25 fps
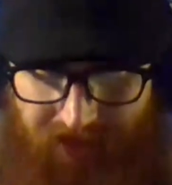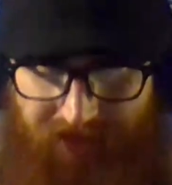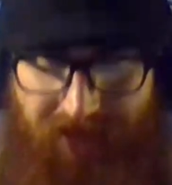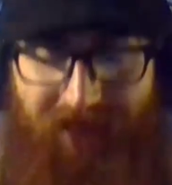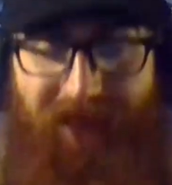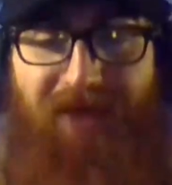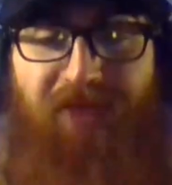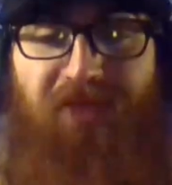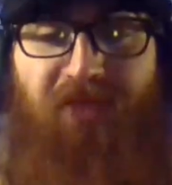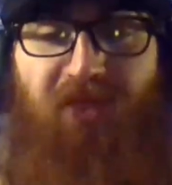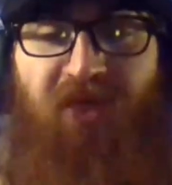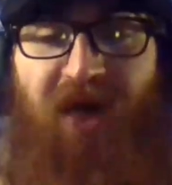
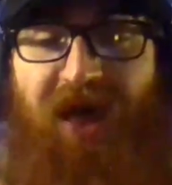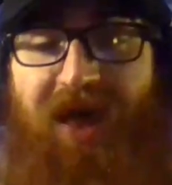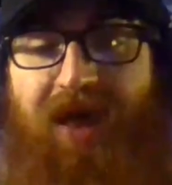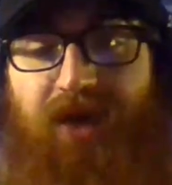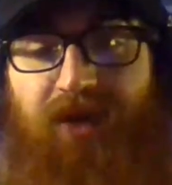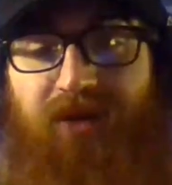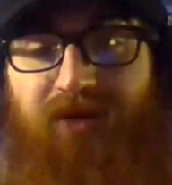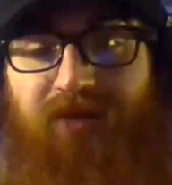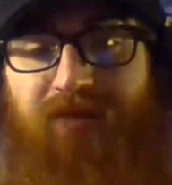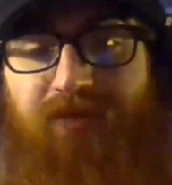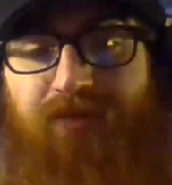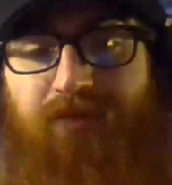And
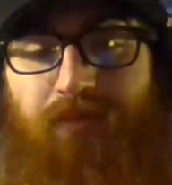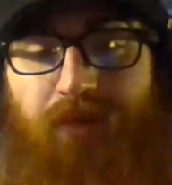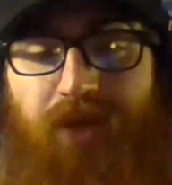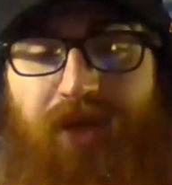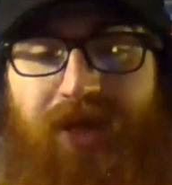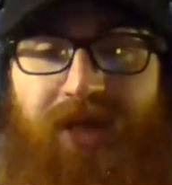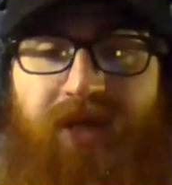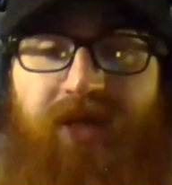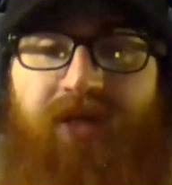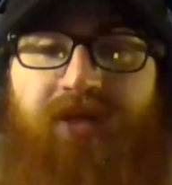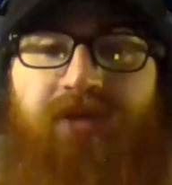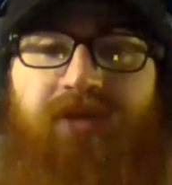that
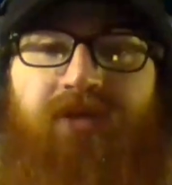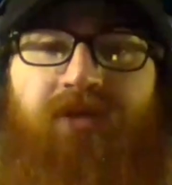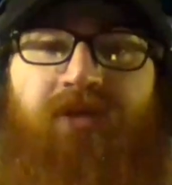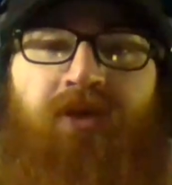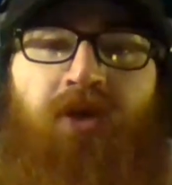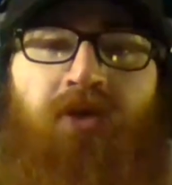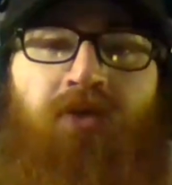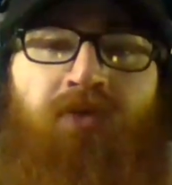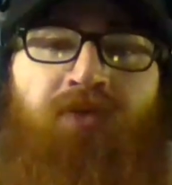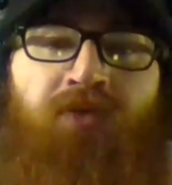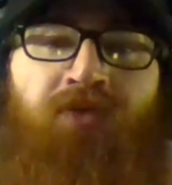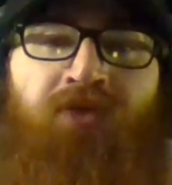ends
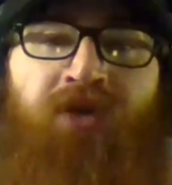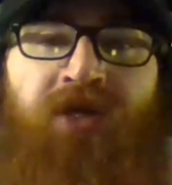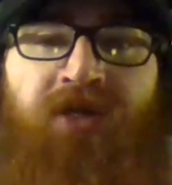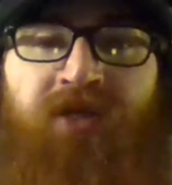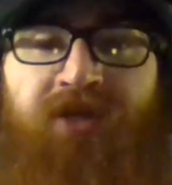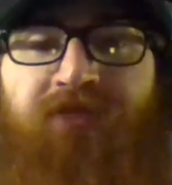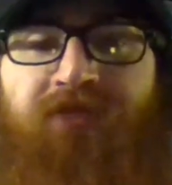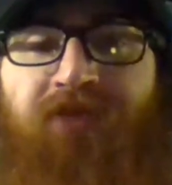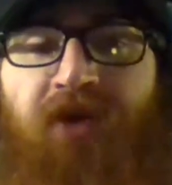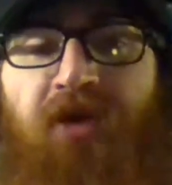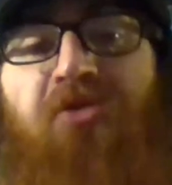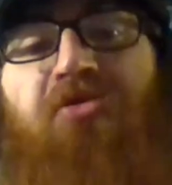
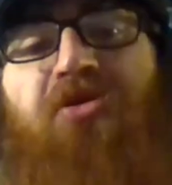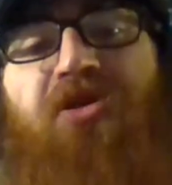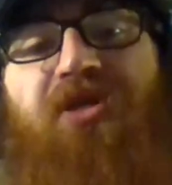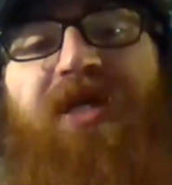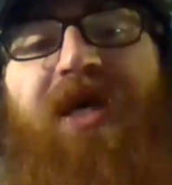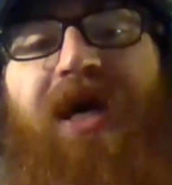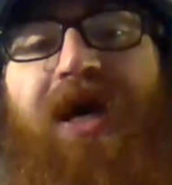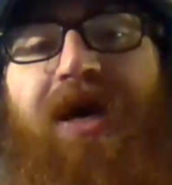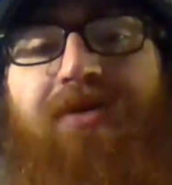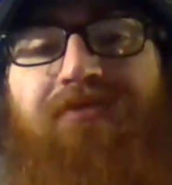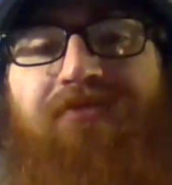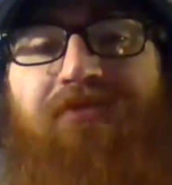this first
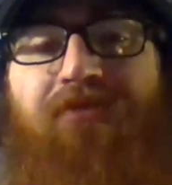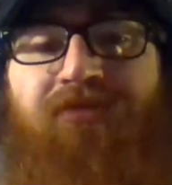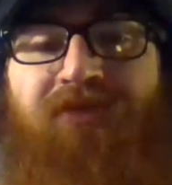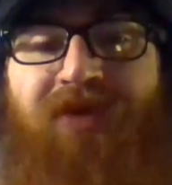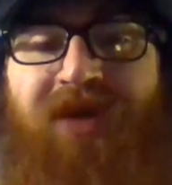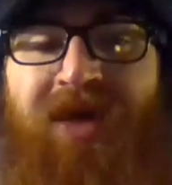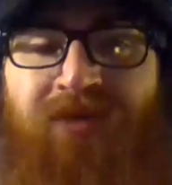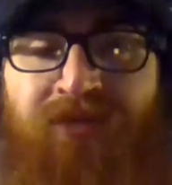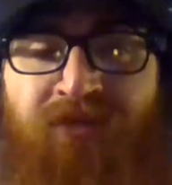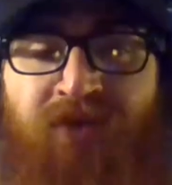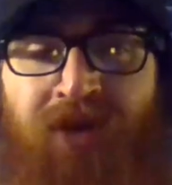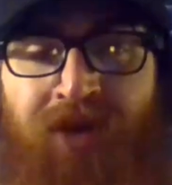half of
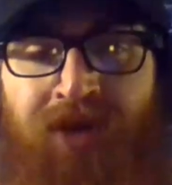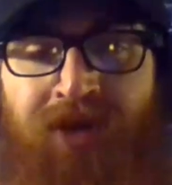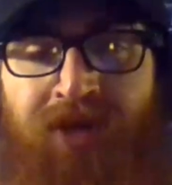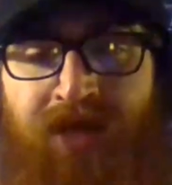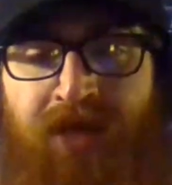Infinite